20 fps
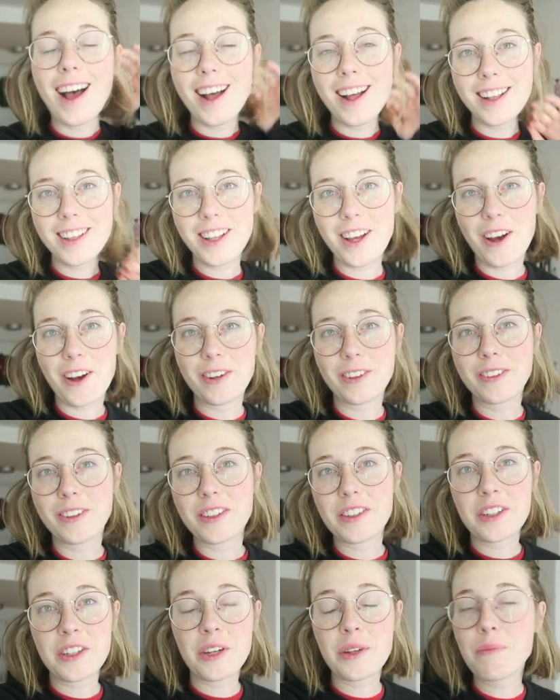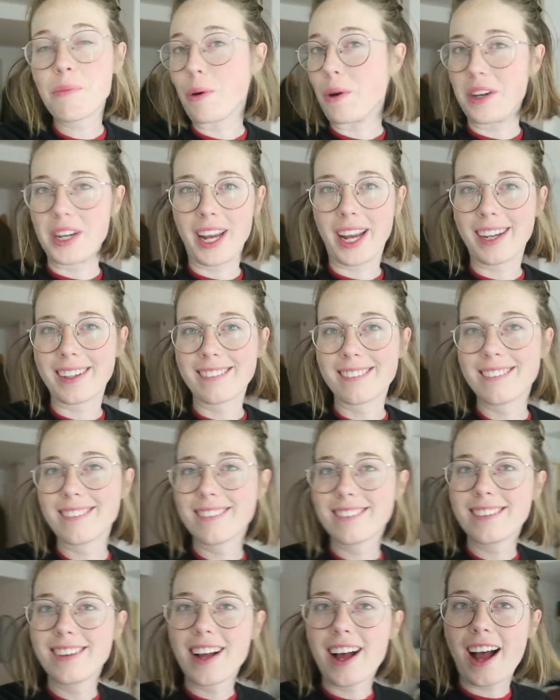Hello, good morning.
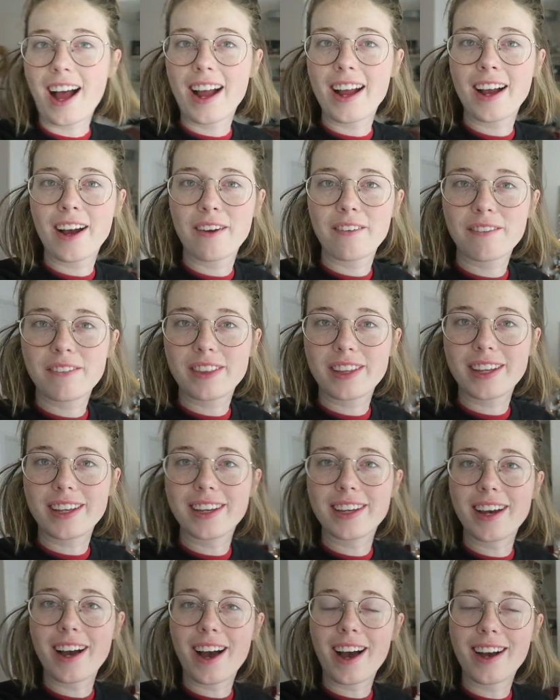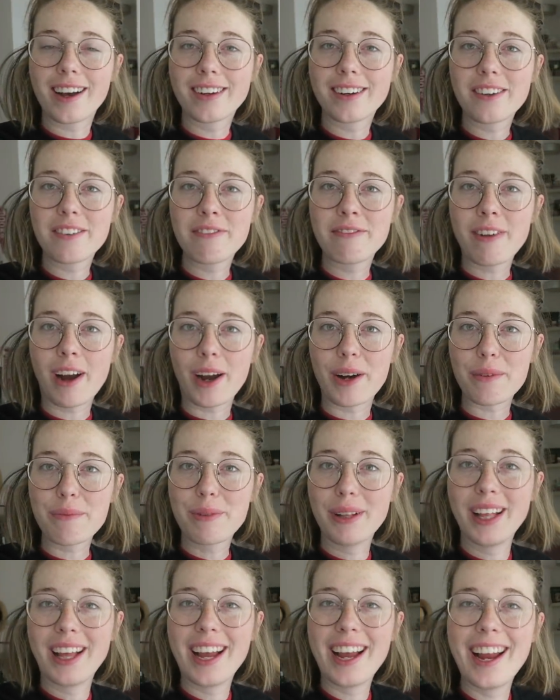I have the uh,
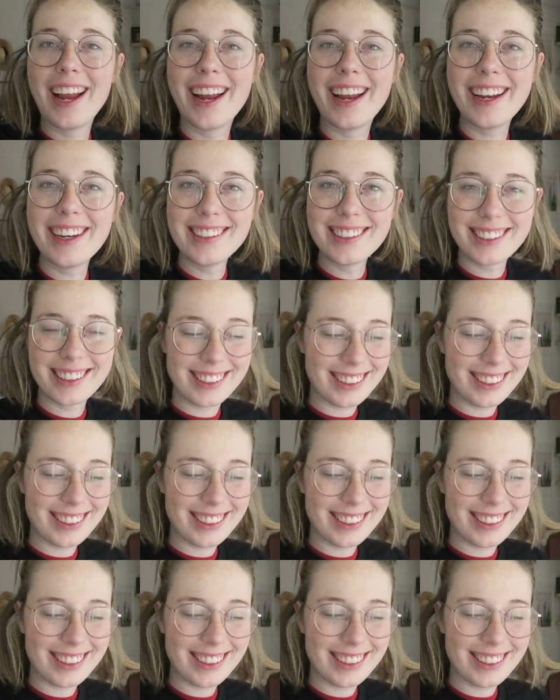fireplace